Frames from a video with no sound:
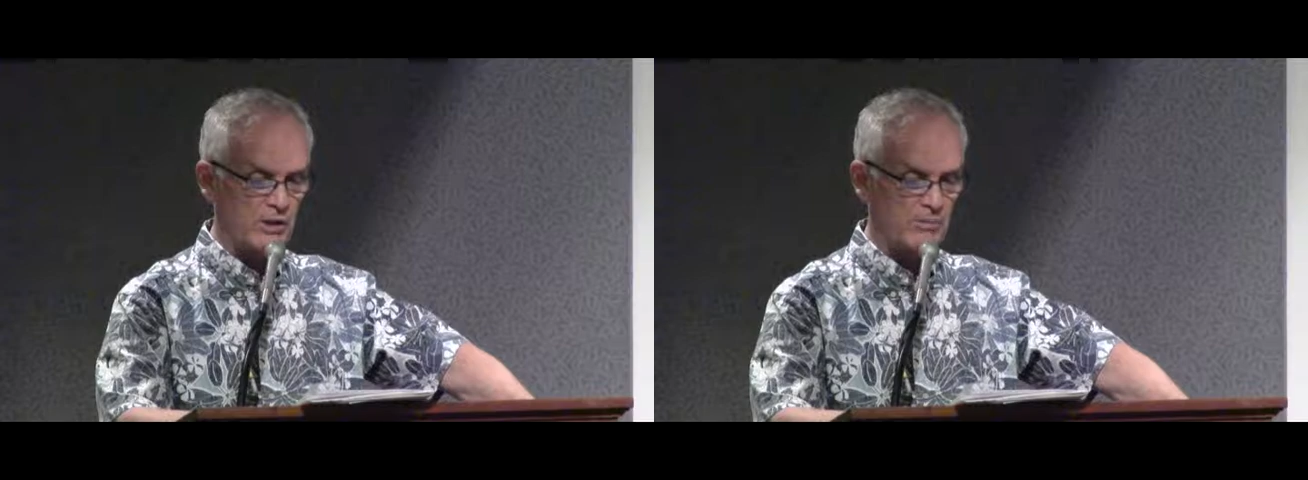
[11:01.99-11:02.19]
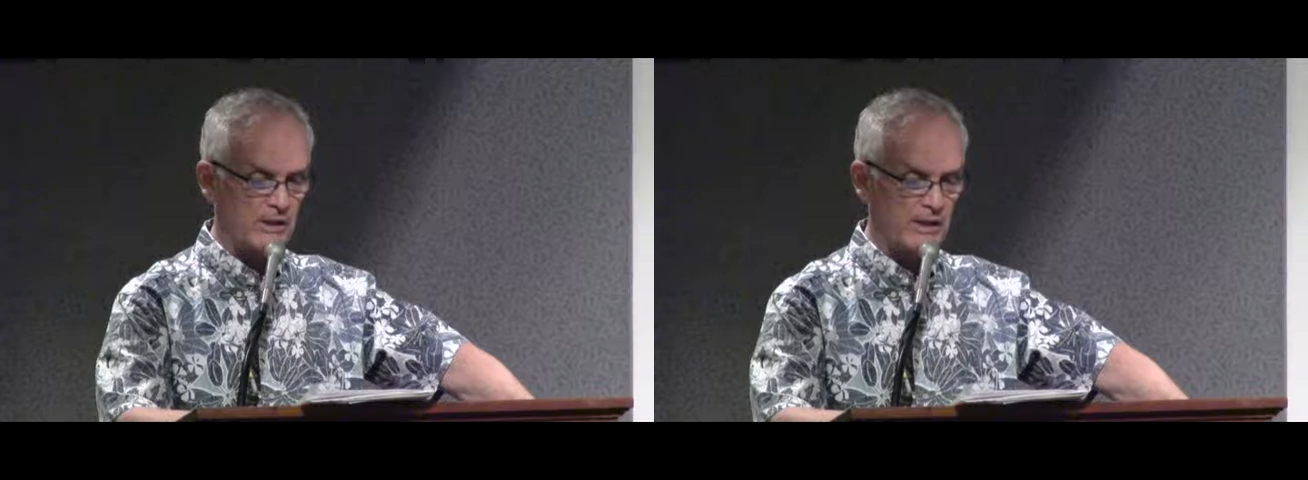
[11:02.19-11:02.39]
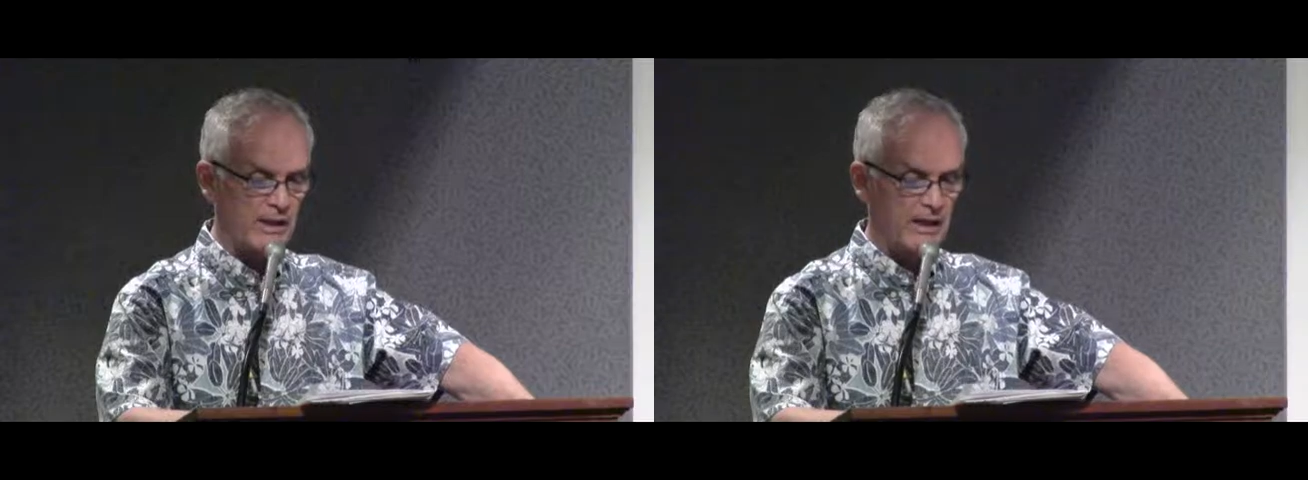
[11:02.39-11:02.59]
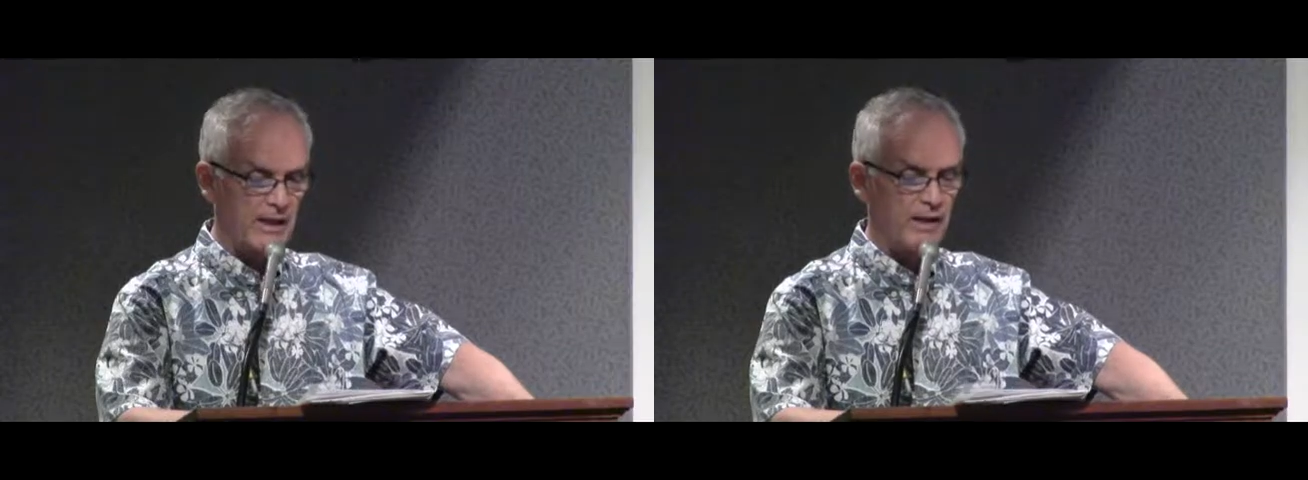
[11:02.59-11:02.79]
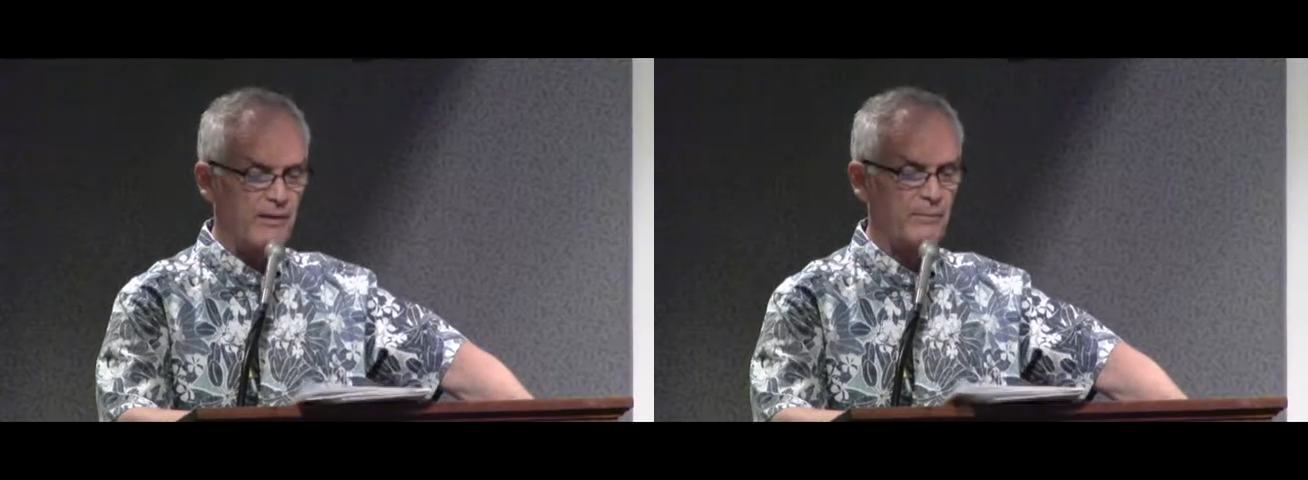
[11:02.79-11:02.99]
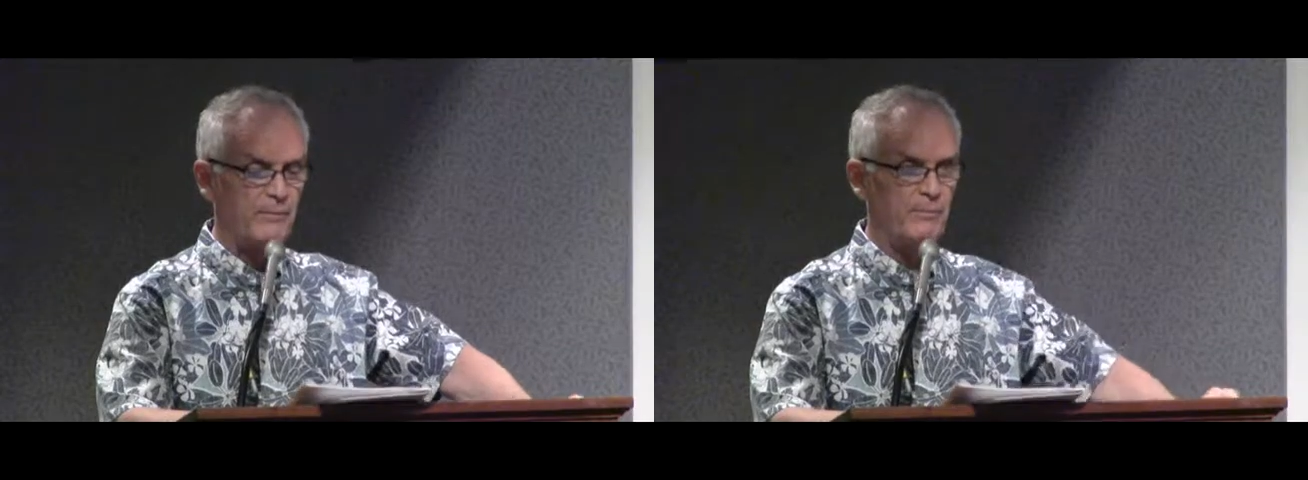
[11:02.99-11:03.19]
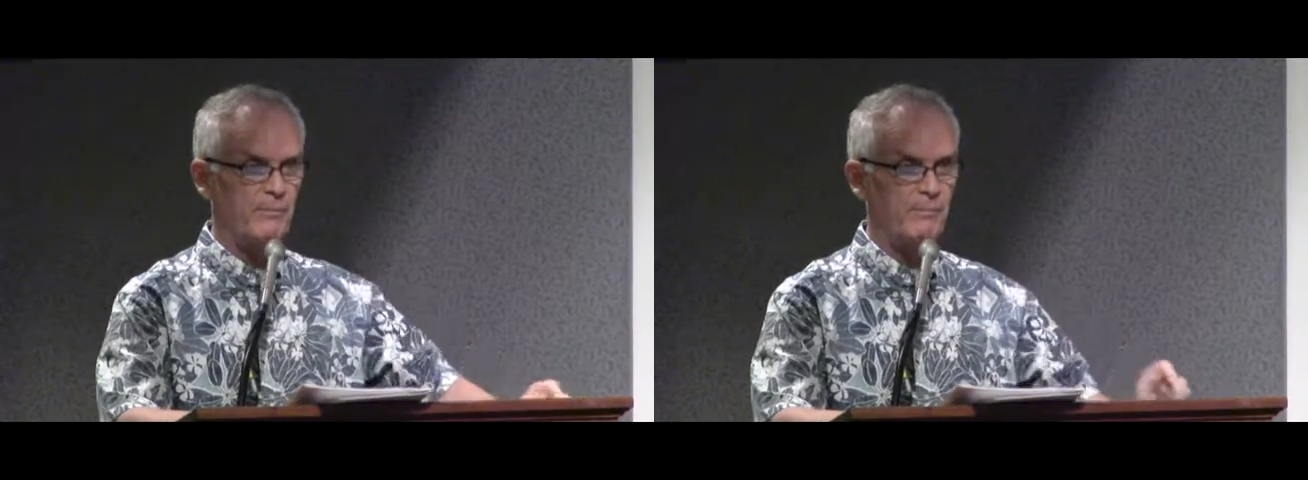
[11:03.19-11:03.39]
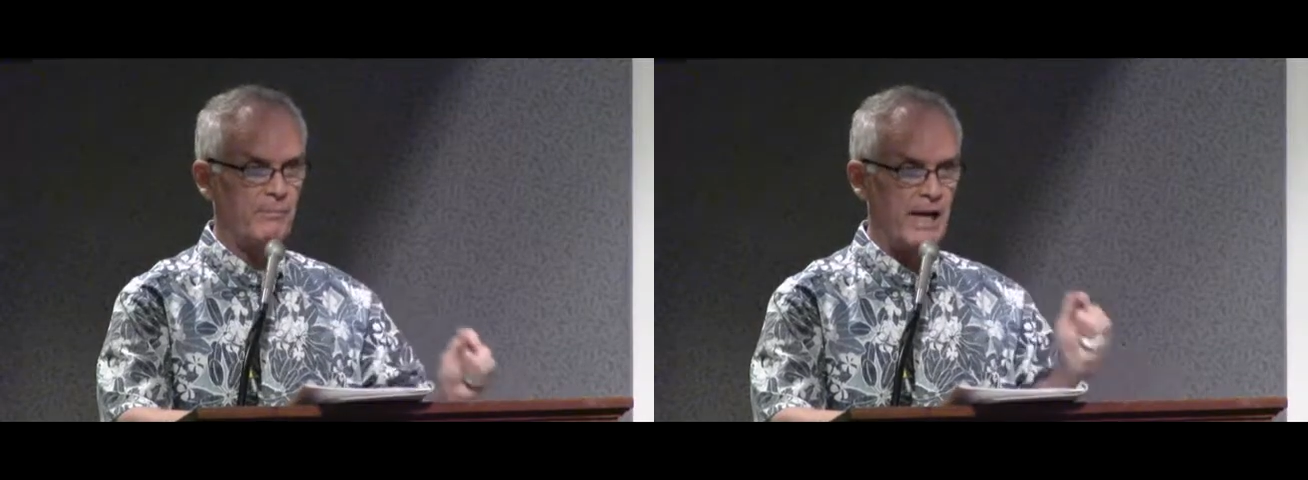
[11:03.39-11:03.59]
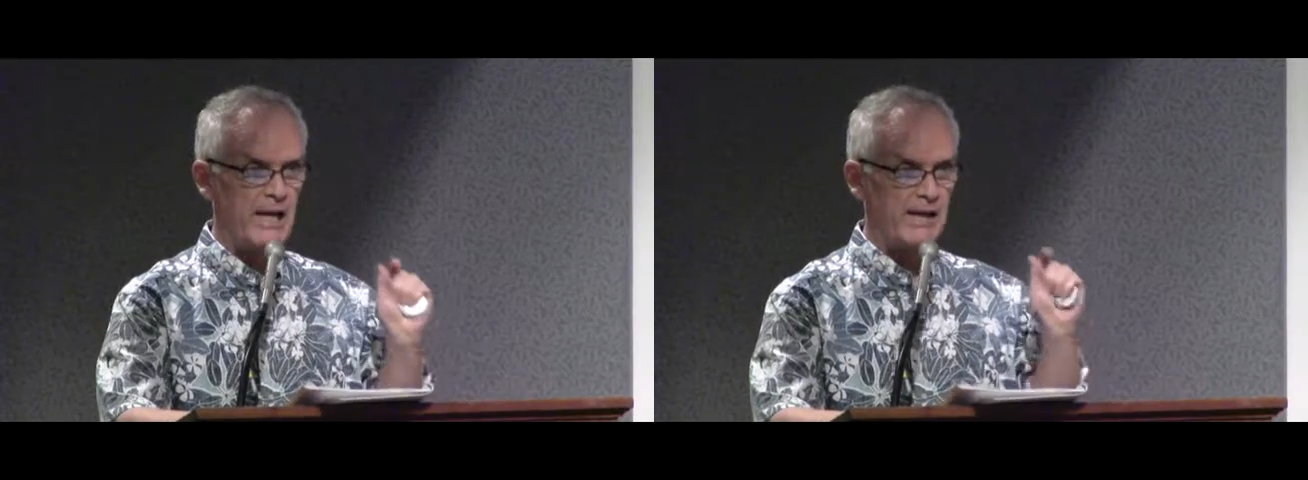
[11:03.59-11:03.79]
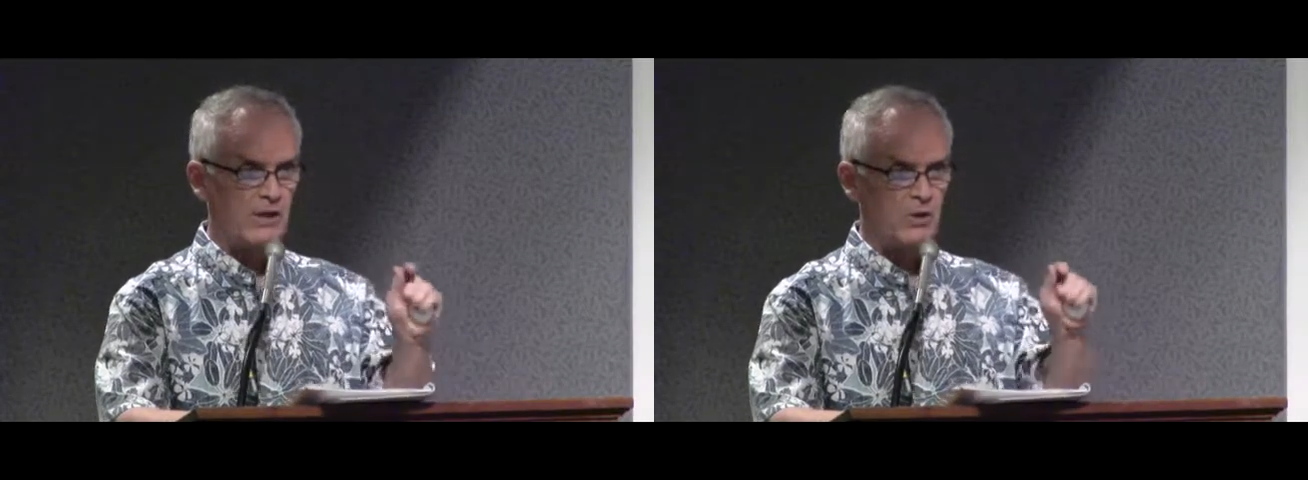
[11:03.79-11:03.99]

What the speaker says: to be making